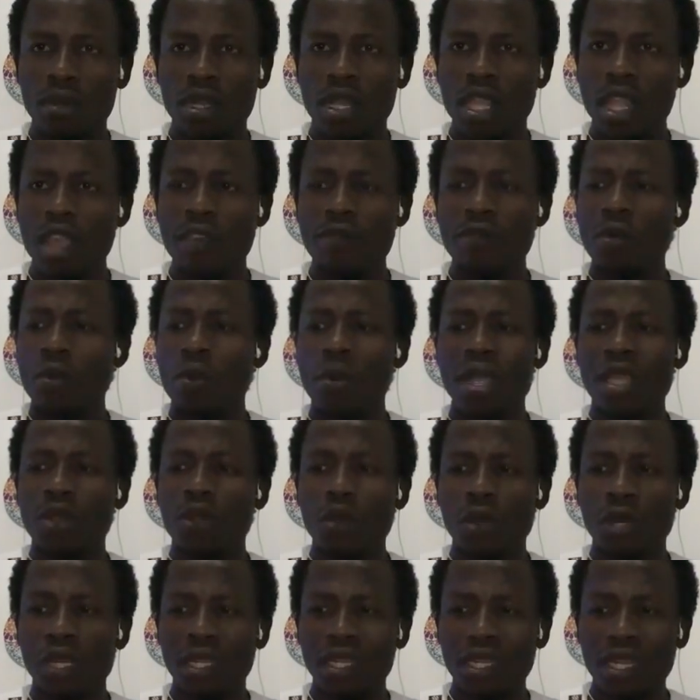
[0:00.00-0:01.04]
If we were
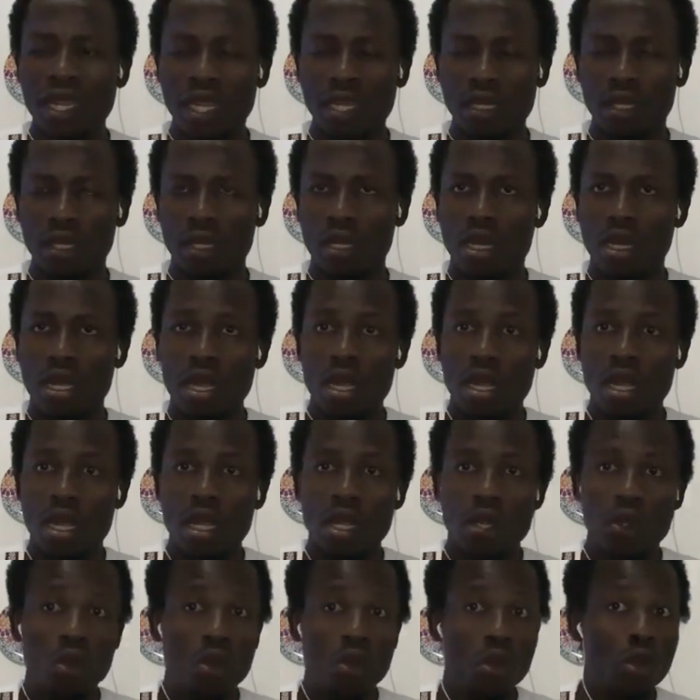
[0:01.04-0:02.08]
doing that,
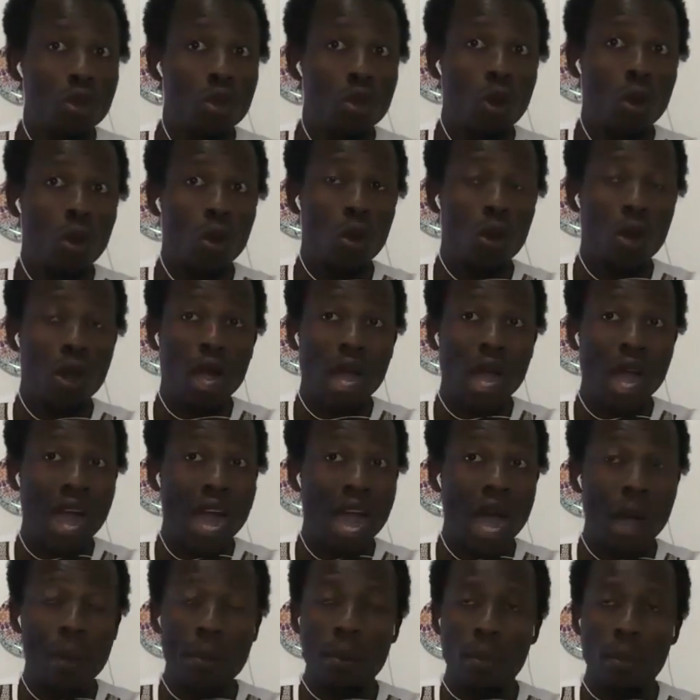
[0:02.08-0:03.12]
do you know
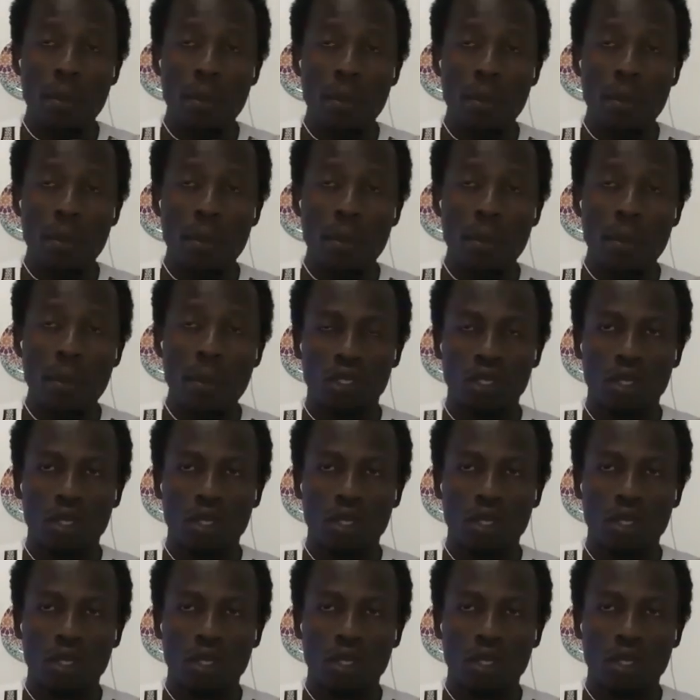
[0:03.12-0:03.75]
how much